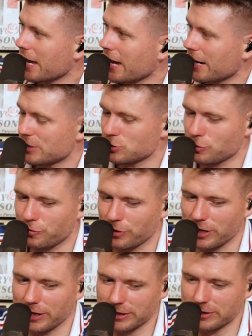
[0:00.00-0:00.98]
And it's so
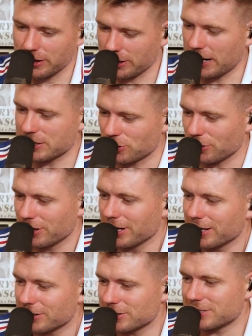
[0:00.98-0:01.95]
funny, like lads are,
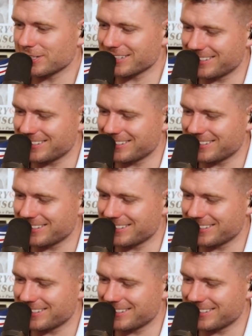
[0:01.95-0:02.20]
there's